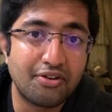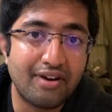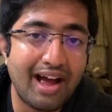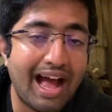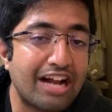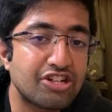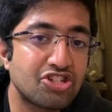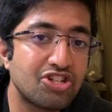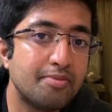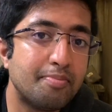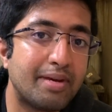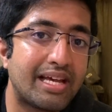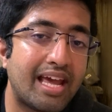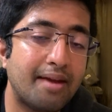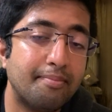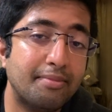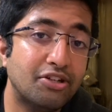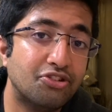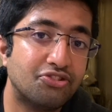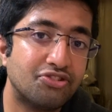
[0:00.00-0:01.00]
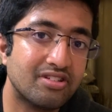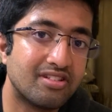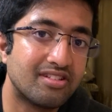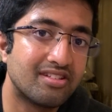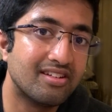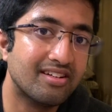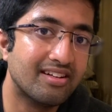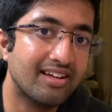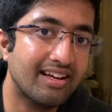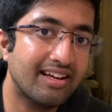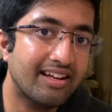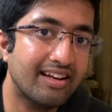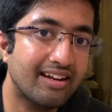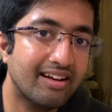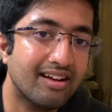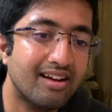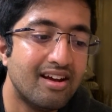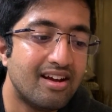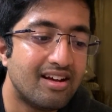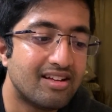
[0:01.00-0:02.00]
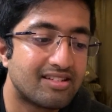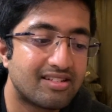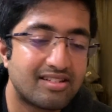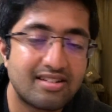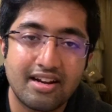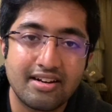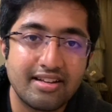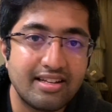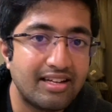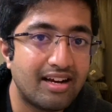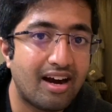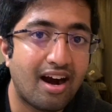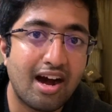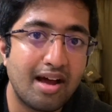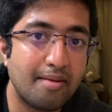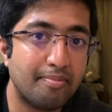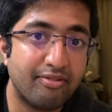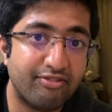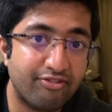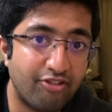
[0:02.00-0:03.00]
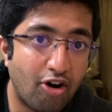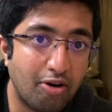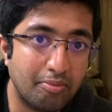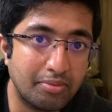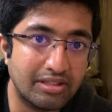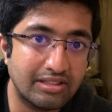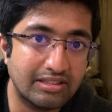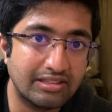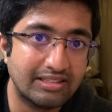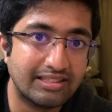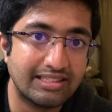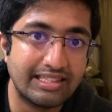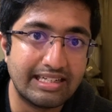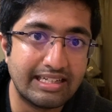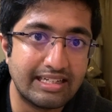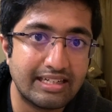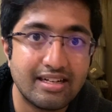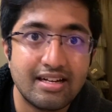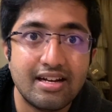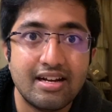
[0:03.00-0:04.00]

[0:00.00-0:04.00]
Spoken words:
I actually became interested in studying high performers and